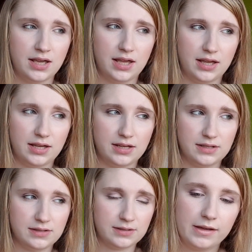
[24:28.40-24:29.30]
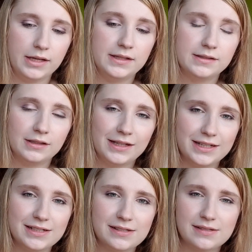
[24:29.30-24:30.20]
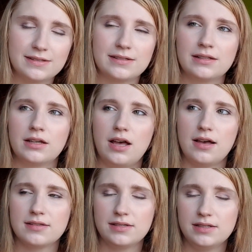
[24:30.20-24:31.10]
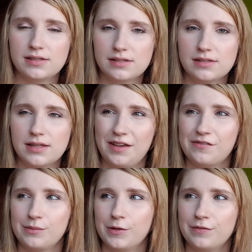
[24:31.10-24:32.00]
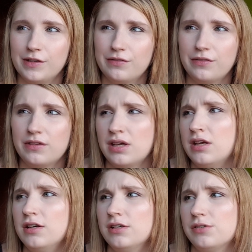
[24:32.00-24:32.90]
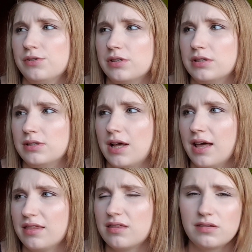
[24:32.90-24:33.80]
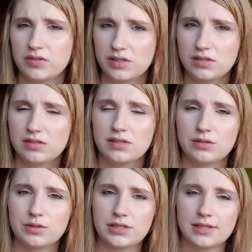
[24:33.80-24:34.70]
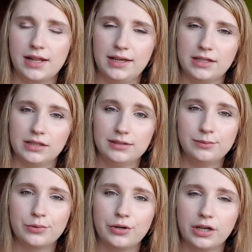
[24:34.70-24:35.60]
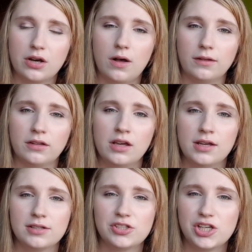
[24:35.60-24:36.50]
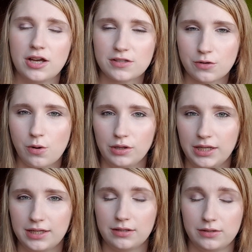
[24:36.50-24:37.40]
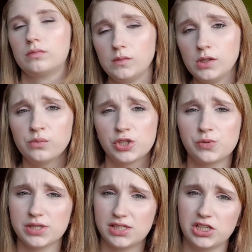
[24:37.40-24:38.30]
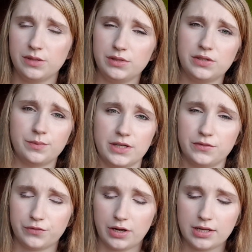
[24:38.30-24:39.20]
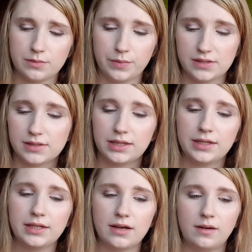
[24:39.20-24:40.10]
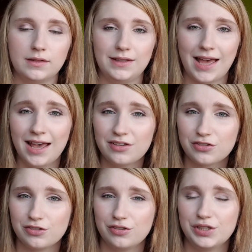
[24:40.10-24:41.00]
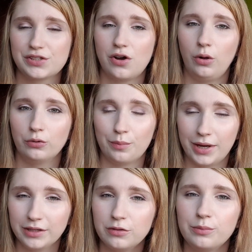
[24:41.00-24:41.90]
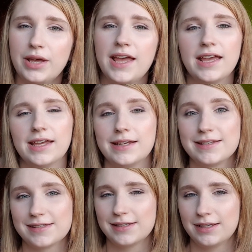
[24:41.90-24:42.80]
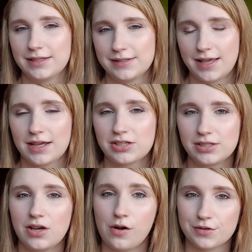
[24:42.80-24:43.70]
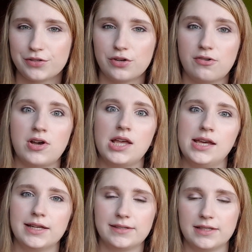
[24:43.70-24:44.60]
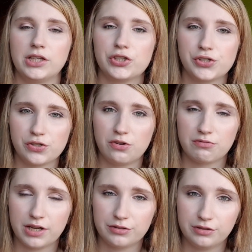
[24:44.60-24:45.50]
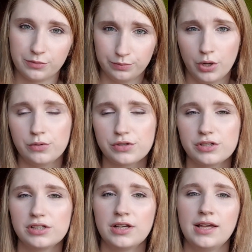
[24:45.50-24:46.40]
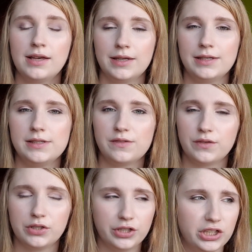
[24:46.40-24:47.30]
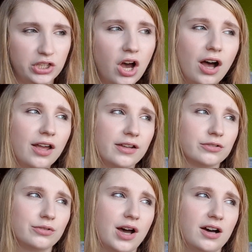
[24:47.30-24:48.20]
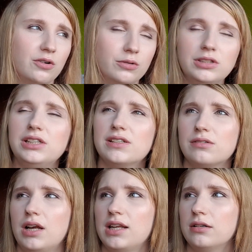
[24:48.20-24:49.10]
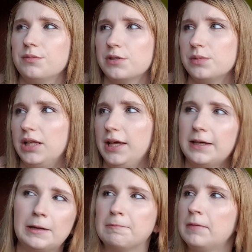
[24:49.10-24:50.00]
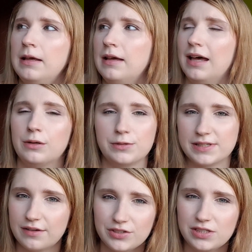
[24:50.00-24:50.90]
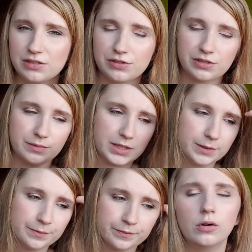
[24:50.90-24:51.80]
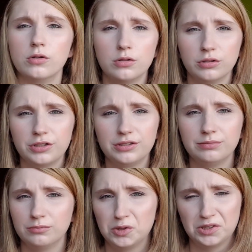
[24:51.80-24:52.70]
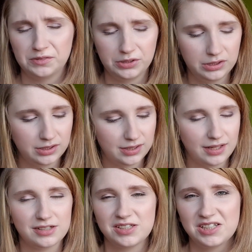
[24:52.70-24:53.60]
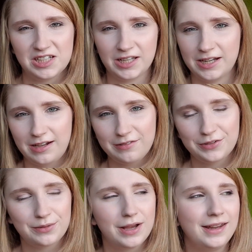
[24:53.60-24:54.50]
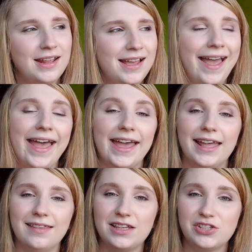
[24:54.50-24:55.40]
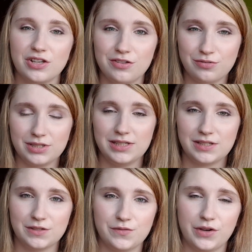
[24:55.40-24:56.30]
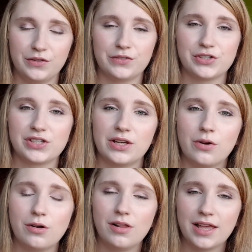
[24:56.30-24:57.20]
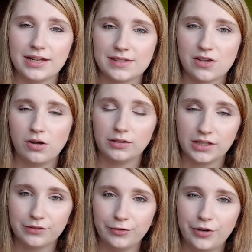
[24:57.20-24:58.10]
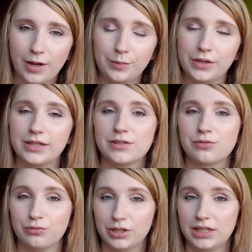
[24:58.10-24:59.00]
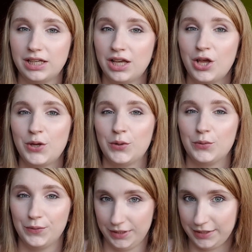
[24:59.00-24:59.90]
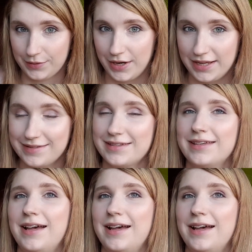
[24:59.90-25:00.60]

And in the latest seasons, like from the 5th to the 9th season, there was like a little boy called Chuck Skolnick, which was Jamie's best friend, basically. The actor is called Michael May, and is actually also a singer, songwriter, composer. He's very young. I don't know how old he is right now. He must be like, I don't know, 17 or something, or older, whatever. I'll just check it out if you want. And he just released his very first single, and it's called Give Her Up, and it's really great.